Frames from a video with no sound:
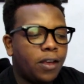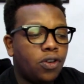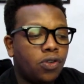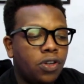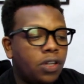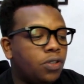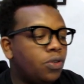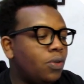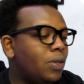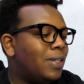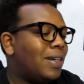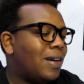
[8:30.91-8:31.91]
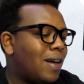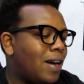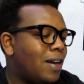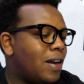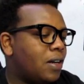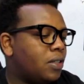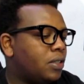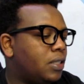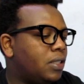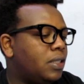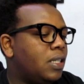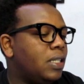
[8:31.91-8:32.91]
you need to do it right now,
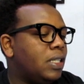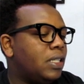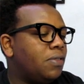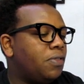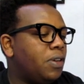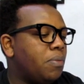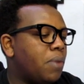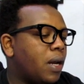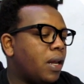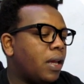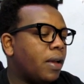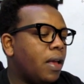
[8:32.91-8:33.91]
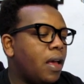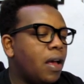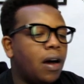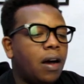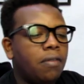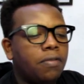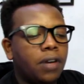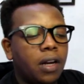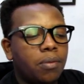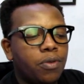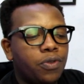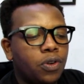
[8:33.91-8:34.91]
since this is free money
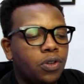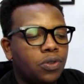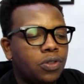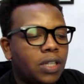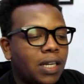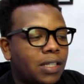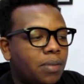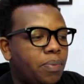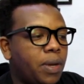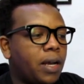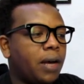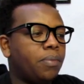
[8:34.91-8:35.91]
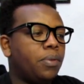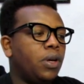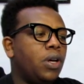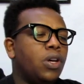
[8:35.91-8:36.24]
available for you to just pick up.